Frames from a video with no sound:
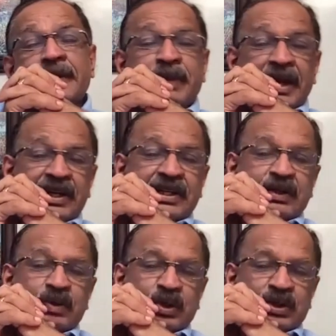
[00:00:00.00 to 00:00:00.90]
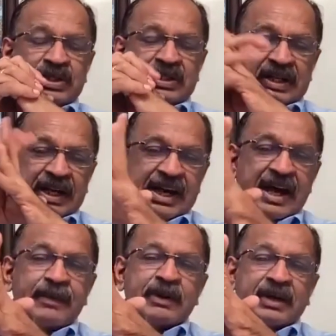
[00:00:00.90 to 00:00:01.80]
a patient who is a
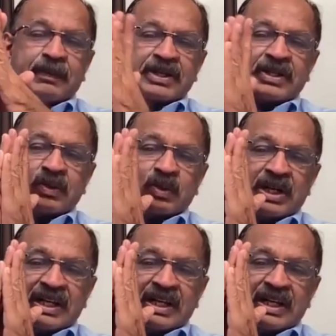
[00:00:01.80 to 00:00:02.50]
diabetic patient who